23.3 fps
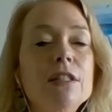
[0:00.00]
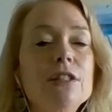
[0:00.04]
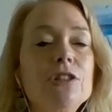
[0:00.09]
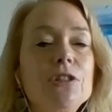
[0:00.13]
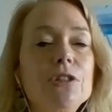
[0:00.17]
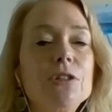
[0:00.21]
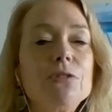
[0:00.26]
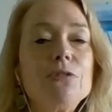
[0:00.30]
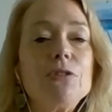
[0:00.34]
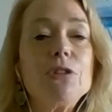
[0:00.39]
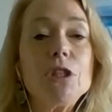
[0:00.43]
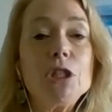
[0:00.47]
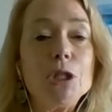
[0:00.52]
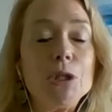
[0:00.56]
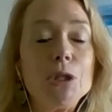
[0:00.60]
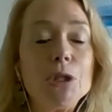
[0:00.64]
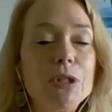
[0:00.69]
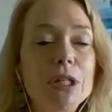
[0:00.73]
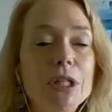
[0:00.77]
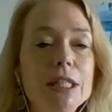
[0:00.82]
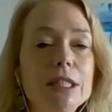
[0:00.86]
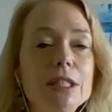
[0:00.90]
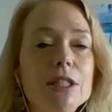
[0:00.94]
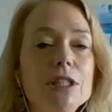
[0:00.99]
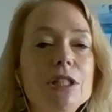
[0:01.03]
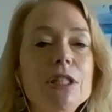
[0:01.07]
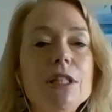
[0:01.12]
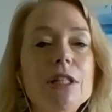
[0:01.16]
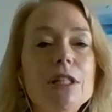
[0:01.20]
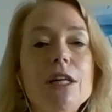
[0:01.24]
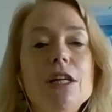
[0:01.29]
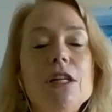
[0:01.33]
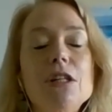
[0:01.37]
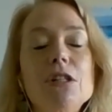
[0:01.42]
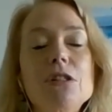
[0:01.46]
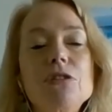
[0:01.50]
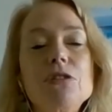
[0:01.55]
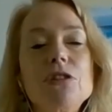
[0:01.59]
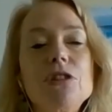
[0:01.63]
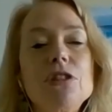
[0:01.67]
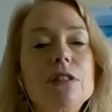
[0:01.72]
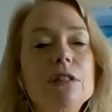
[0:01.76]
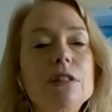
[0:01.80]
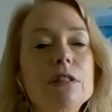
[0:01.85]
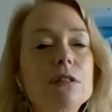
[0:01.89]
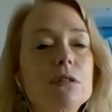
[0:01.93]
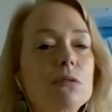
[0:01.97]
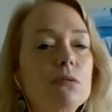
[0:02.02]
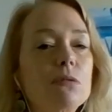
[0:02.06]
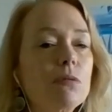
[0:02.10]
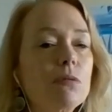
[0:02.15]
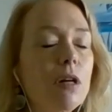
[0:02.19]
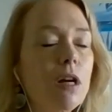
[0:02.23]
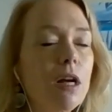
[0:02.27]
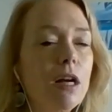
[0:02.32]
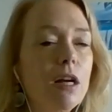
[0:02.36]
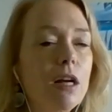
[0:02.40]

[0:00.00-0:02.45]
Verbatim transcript: to tune in to those, to mm-hmm.